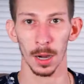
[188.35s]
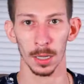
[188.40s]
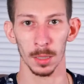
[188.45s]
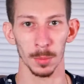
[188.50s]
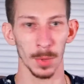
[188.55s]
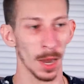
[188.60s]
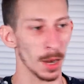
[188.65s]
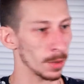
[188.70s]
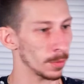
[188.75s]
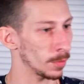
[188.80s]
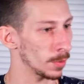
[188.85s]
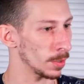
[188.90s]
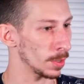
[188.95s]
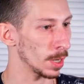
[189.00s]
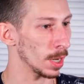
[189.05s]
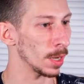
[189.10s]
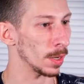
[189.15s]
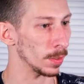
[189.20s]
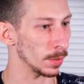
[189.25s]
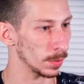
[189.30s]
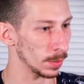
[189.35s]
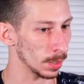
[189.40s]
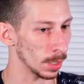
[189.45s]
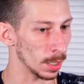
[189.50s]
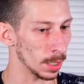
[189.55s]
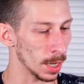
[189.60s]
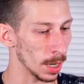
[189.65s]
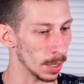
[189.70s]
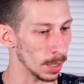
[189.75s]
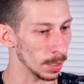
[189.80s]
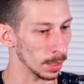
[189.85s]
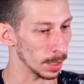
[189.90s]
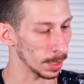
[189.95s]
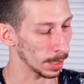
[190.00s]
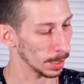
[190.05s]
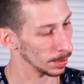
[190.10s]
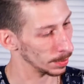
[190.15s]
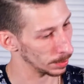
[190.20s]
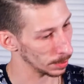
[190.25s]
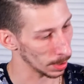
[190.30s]
about it for days. And like
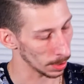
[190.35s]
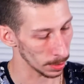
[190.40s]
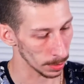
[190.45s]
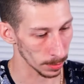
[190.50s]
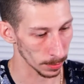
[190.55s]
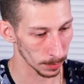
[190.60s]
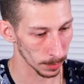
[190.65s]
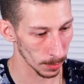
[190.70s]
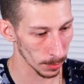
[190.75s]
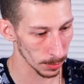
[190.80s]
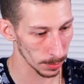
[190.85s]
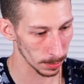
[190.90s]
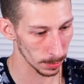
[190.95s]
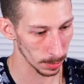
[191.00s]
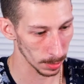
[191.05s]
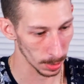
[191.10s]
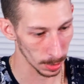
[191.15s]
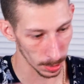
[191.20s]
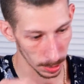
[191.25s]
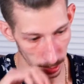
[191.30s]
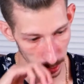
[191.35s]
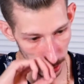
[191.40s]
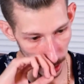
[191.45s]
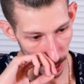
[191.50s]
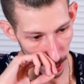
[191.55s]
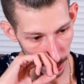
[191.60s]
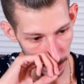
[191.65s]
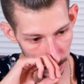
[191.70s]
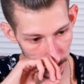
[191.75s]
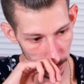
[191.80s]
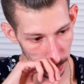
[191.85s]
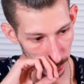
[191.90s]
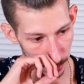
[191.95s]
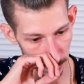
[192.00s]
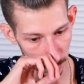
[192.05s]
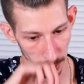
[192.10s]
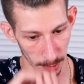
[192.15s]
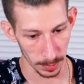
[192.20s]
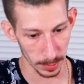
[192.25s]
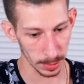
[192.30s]
I said in the first test,
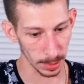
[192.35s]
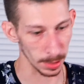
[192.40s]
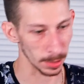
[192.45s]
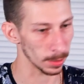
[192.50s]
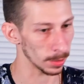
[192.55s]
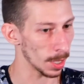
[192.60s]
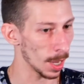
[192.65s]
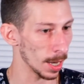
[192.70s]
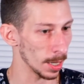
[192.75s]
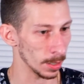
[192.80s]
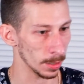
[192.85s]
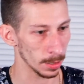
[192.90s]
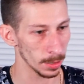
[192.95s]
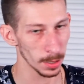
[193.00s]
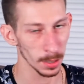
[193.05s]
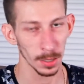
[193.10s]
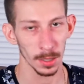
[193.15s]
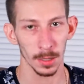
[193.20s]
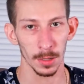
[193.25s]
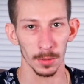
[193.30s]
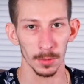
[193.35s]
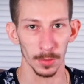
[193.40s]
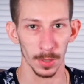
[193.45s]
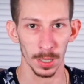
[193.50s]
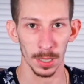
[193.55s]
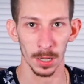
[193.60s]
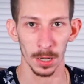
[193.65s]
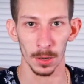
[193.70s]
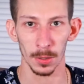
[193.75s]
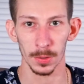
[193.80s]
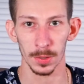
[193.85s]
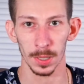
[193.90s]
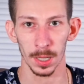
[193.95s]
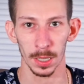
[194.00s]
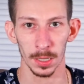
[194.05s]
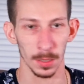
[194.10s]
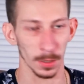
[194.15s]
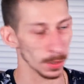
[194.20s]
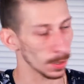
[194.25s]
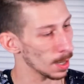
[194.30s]
I've seen a lot of videos
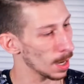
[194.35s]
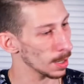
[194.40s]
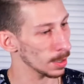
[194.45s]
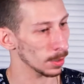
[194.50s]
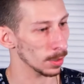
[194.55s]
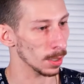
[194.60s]
getting a lot of